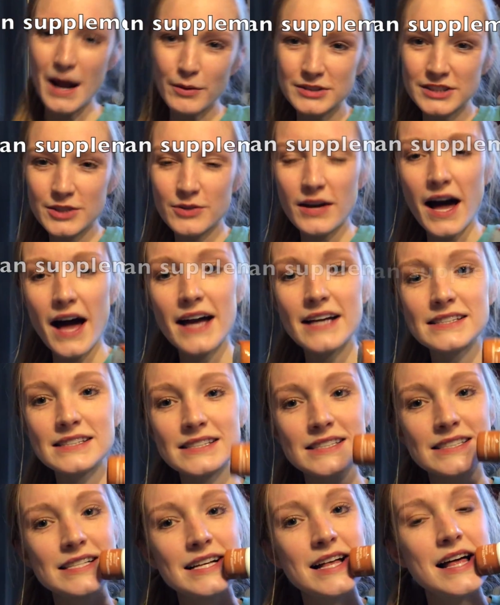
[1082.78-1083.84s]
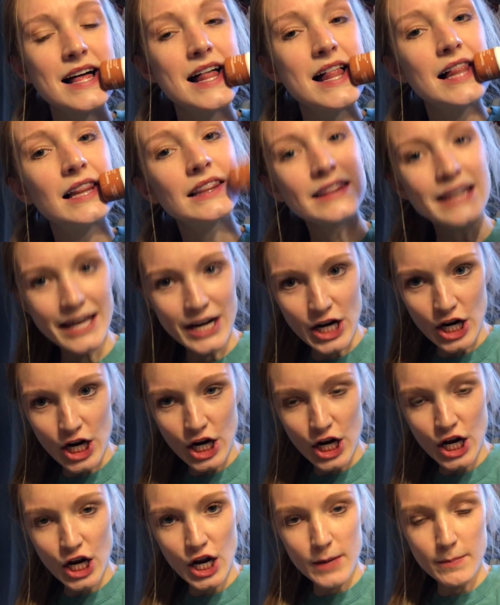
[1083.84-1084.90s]
and I will see you guys later.
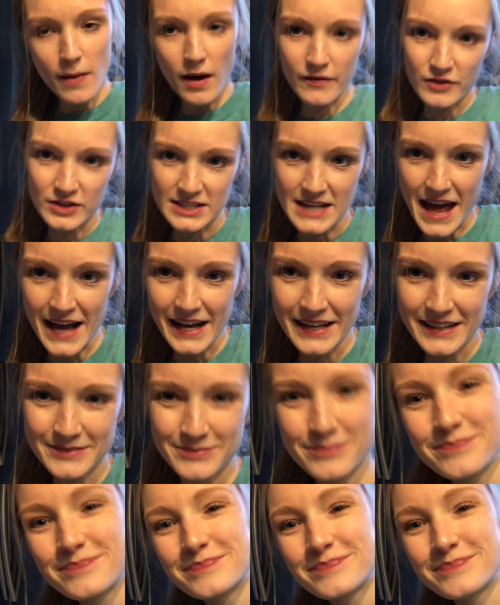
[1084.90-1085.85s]
Probably for snack.